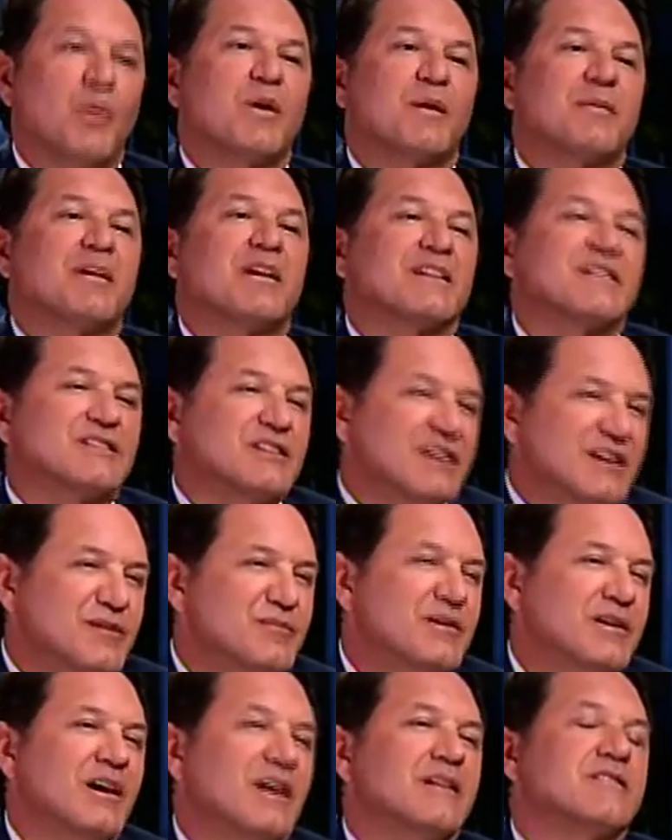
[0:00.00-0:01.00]
But what about a
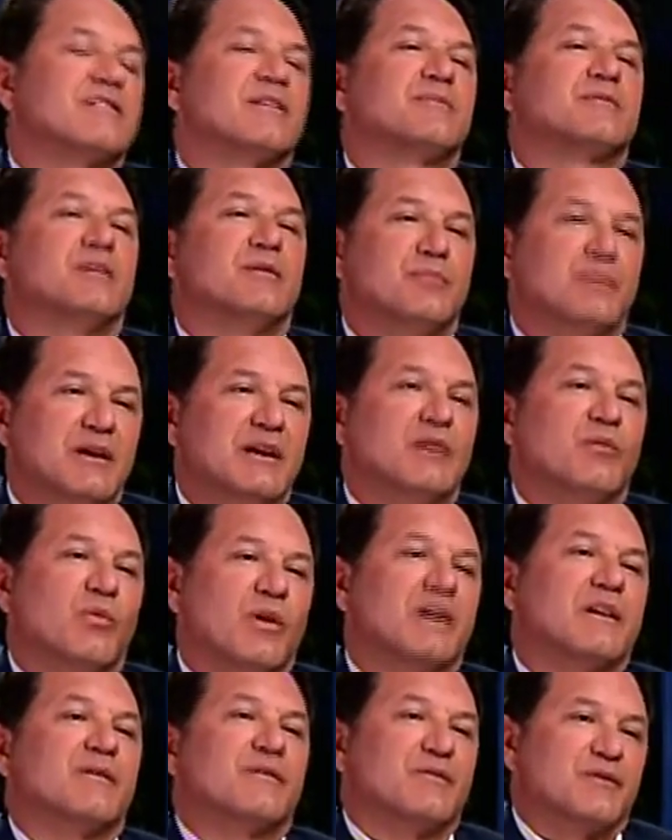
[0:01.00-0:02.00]
team concept and being
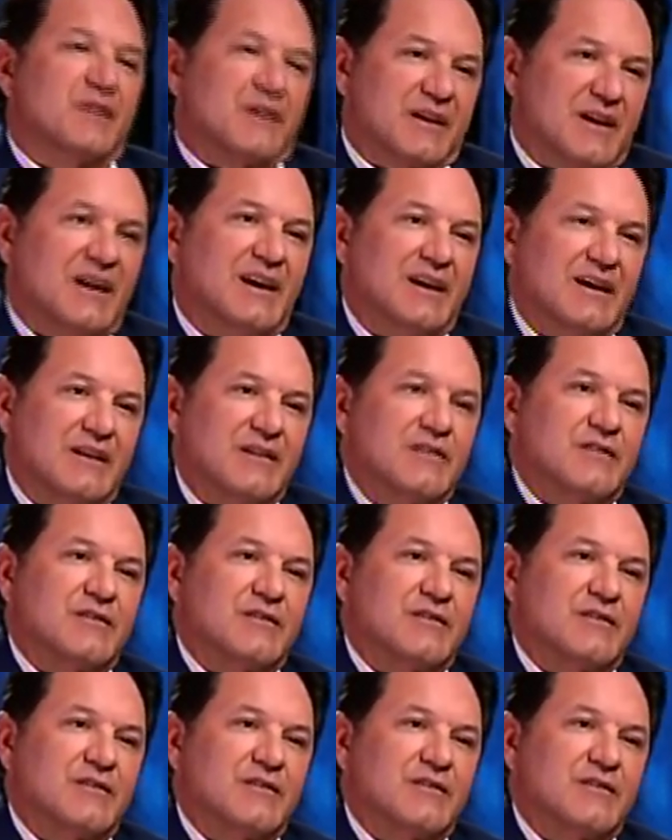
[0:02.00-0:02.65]
one of the guys?